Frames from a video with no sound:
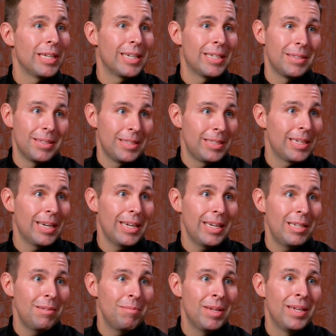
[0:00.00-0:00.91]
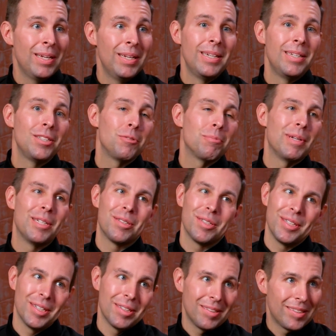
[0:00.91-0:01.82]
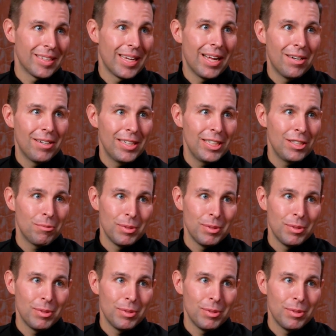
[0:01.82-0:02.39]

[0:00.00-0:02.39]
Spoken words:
had the time, especially on Saturdays.